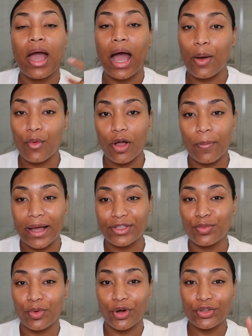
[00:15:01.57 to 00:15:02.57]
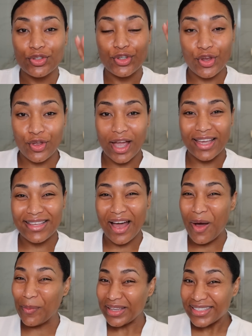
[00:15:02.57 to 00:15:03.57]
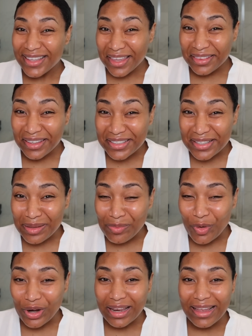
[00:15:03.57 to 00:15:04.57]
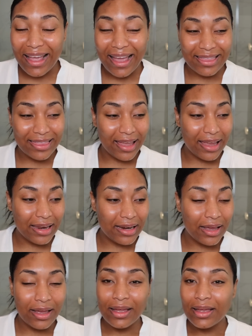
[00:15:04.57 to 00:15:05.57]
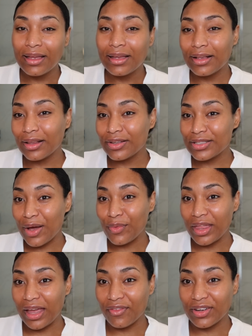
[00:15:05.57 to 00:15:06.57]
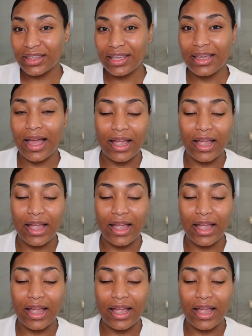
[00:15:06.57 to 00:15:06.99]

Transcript: I will come back tomorrow to show you guys how my skin looks in the morning, and then close out with everything.